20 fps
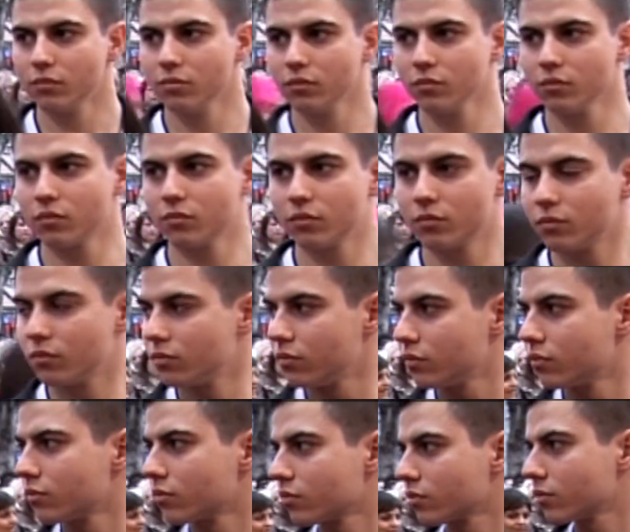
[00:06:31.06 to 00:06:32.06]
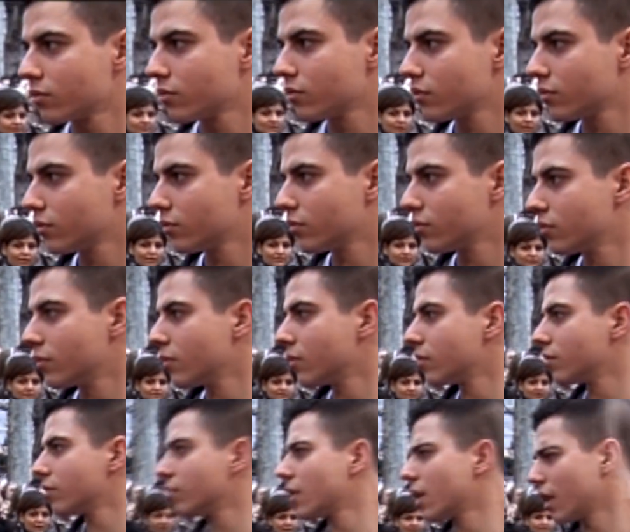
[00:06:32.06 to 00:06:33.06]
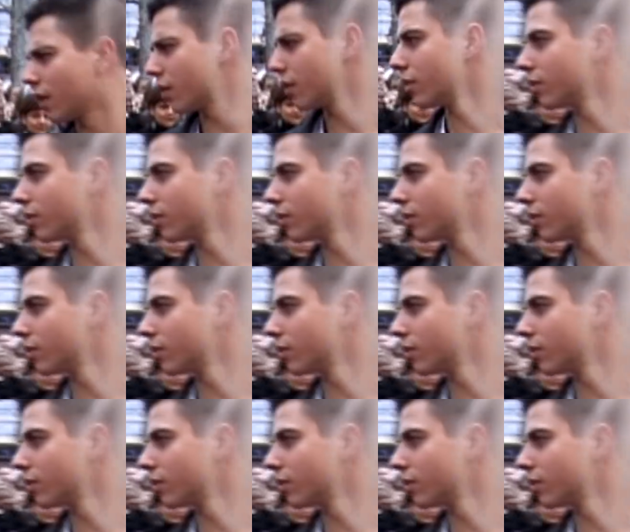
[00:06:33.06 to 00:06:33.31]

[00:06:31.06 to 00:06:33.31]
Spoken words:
(silent)